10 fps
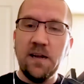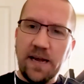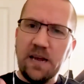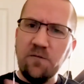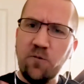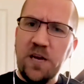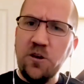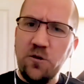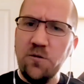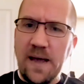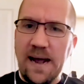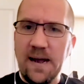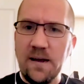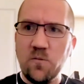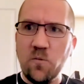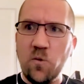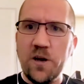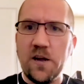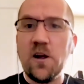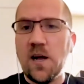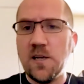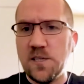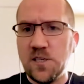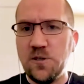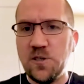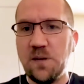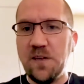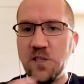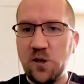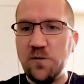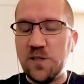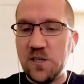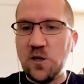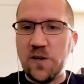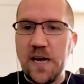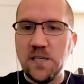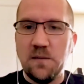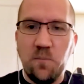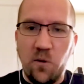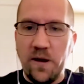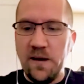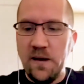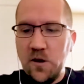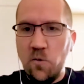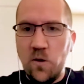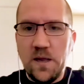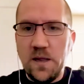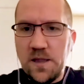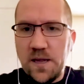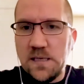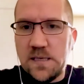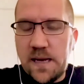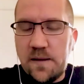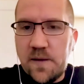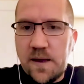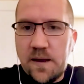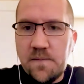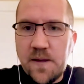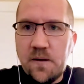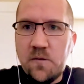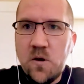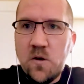Like if we knew that, would it cause us to do something? So case in point, one of the things that